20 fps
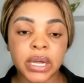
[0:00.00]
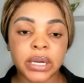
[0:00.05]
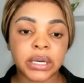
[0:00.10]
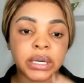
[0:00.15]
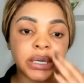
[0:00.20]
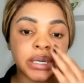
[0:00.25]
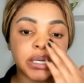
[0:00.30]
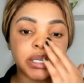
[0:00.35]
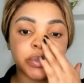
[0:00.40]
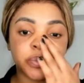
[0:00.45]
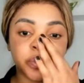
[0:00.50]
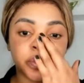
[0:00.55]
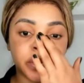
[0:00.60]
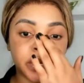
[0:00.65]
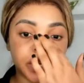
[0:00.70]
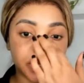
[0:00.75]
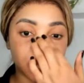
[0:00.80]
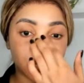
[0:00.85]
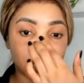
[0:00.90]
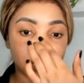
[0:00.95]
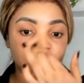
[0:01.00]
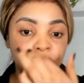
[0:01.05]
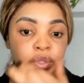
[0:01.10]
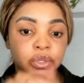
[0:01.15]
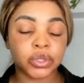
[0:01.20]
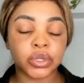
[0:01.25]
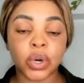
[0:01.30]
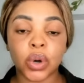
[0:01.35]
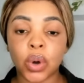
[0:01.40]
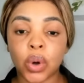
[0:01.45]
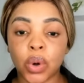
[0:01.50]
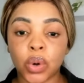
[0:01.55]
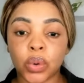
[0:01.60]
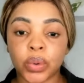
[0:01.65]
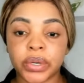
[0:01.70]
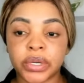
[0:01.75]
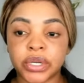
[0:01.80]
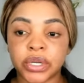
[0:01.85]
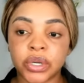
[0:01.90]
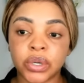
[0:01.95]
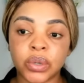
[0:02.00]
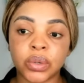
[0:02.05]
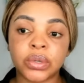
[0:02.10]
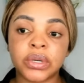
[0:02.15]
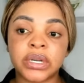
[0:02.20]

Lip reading: They desperately want to talk with you.